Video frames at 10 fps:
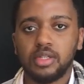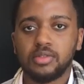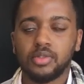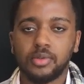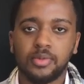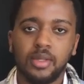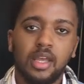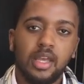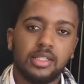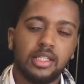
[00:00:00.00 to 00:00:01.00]
So
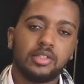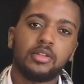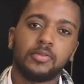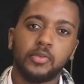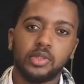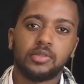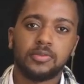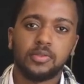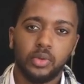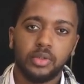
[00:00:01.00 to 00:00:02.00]
essentially the first
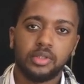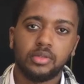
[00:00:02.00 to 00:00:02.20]
floor